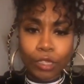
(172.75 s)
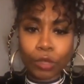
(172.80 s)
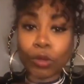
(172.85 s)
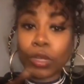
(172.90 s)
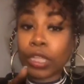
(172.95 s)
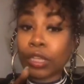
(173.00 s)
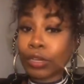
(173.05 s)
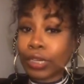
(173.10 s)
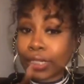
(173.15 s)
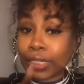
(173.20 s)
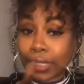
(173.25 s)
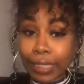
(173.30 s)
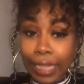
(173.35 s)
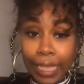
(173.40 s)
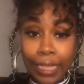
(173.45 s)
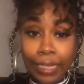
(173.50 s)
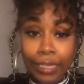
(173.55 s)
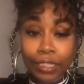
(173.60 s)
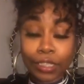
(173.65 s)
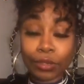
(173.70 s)
Only on the
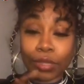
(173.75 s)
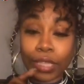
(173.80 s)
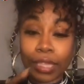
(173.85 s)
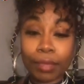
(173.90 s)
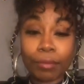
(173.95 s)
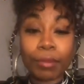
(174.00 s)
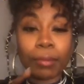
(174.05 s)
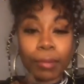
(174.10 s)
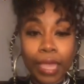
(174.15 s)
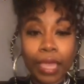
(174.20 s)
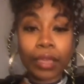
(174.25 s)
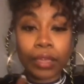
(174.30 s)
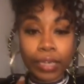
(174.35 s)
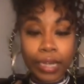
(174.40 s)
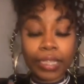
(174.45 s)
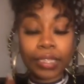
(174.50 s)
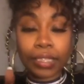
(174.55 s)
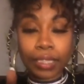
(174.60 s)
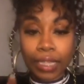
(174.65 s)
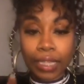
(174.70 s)
stage. So get me back on
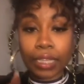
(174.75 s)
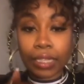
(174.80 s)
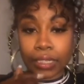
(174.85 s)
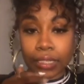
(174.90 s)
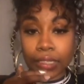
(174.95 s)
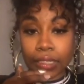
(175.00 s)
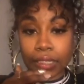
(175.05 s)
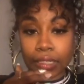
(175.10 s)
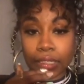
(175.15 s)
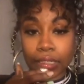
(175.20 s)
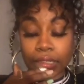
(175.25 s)
that stage.